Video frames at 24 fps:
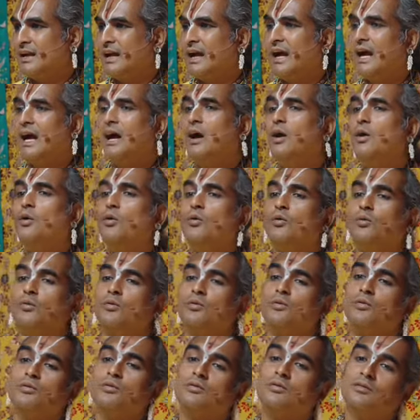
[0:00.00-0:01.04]

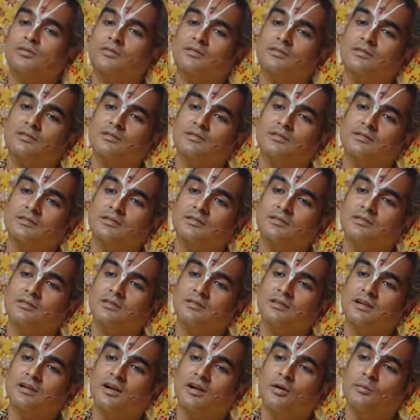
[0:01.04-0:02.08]
how
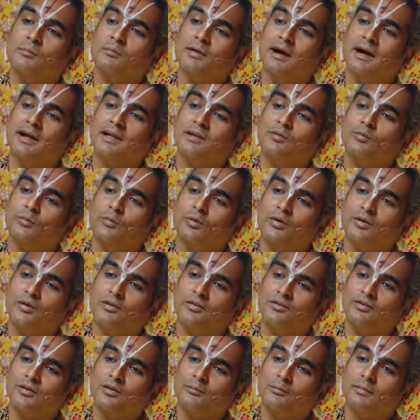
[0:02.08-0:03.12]
her mind
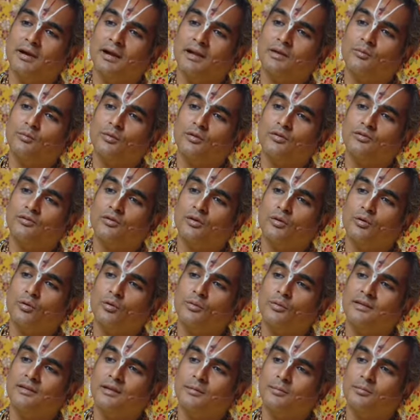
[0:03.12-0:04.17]
was. Her mind was
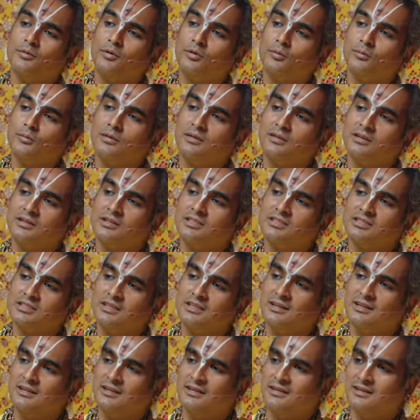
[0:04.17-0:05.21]
always absorbed in
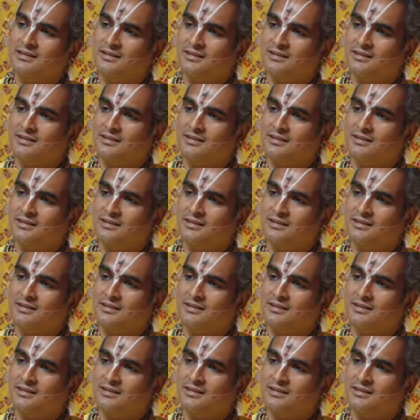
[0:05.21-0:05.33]
Krishna.